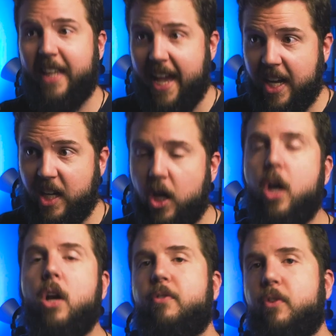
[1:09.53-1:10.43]
king
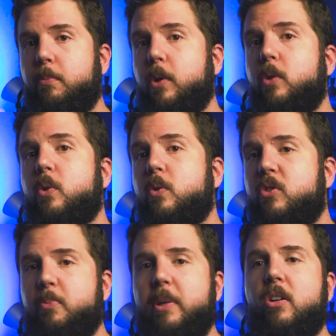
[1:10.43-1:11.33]
for Bluetooth
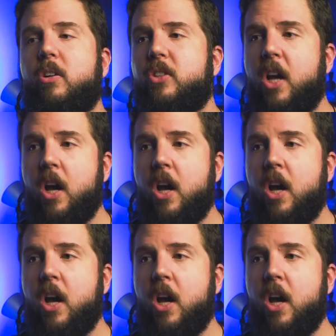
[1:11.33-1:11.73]
speakers,